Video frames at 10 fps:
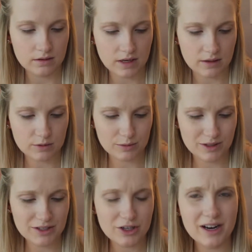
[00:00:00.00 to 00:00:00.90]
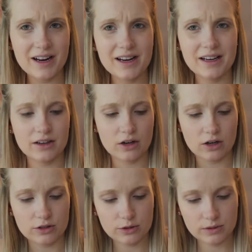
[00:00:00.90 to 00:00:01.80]
Yeah, so I'm gonna try and
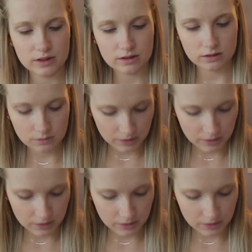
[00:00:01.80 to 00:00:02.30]
contour with this a little